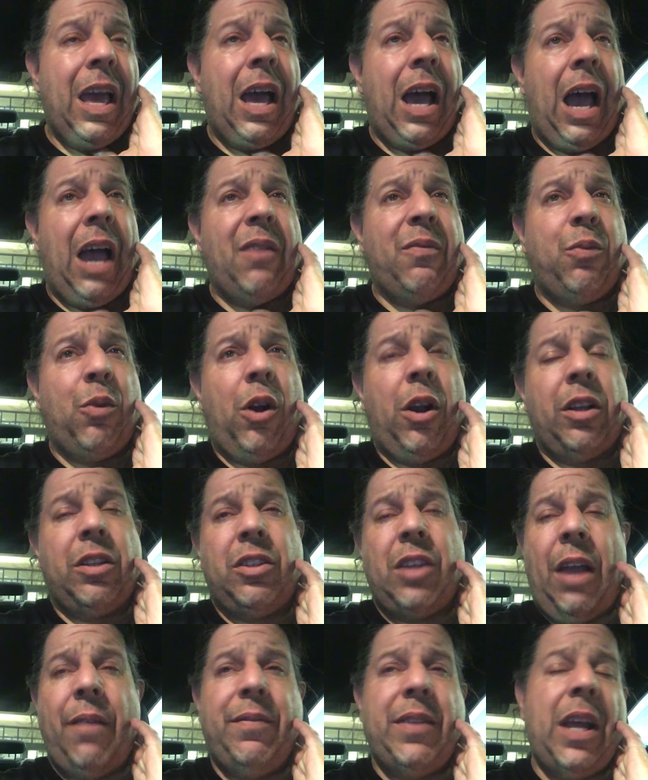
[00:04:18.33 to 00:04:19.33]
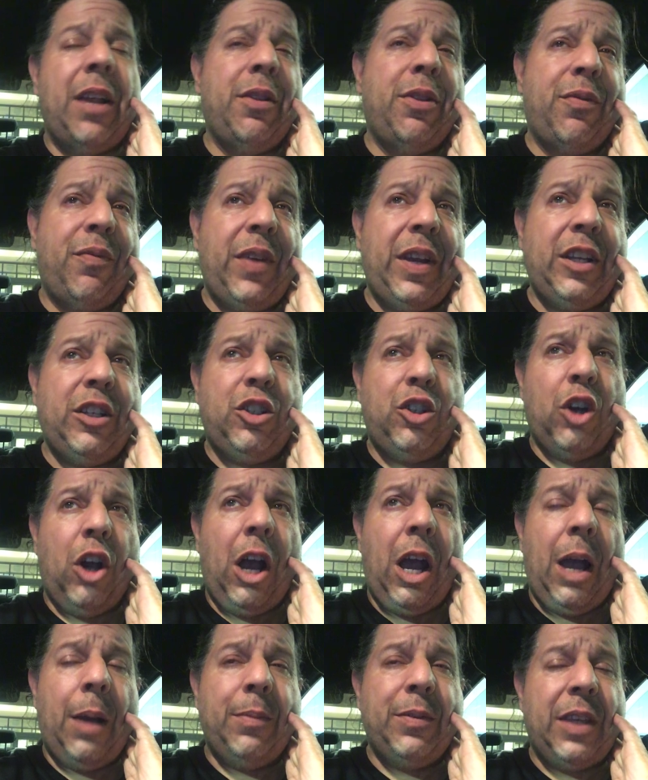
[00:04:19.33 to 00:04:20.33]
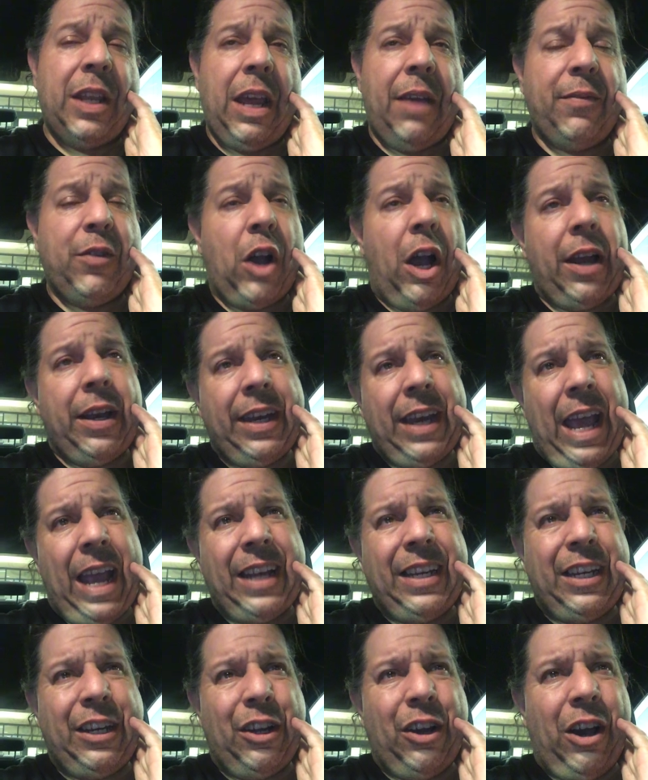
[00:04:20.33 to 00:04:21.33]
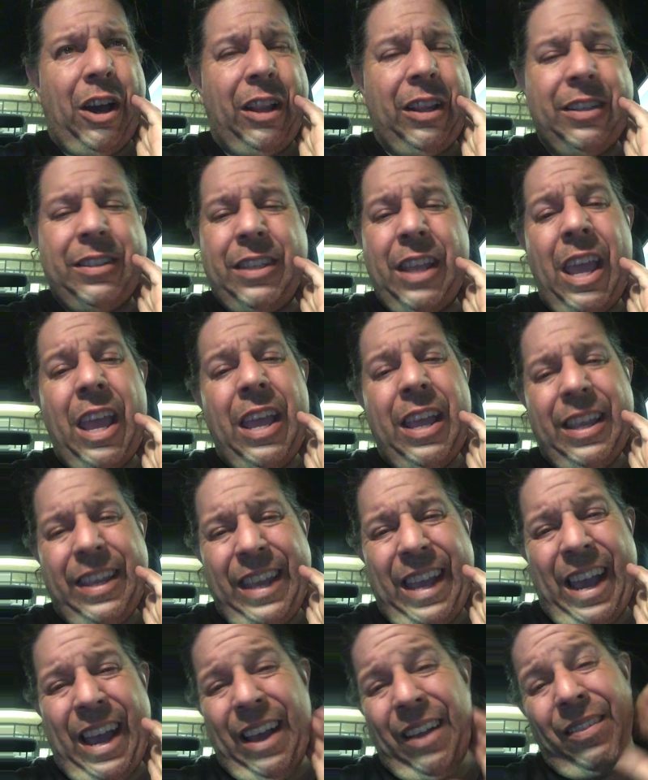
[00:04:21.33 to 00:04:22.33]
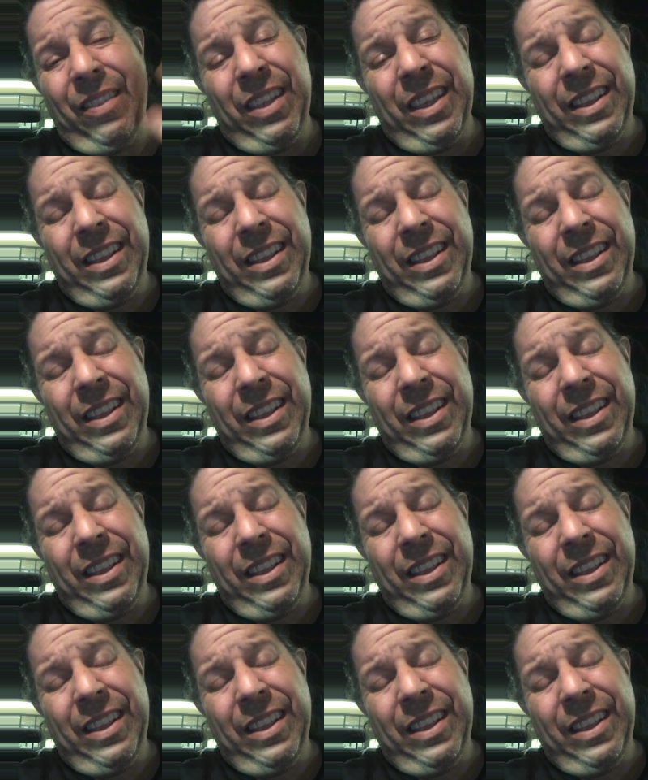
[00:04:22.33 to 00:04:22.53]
I've worked, I've done 3 jobs and I've gotten $90 yeah,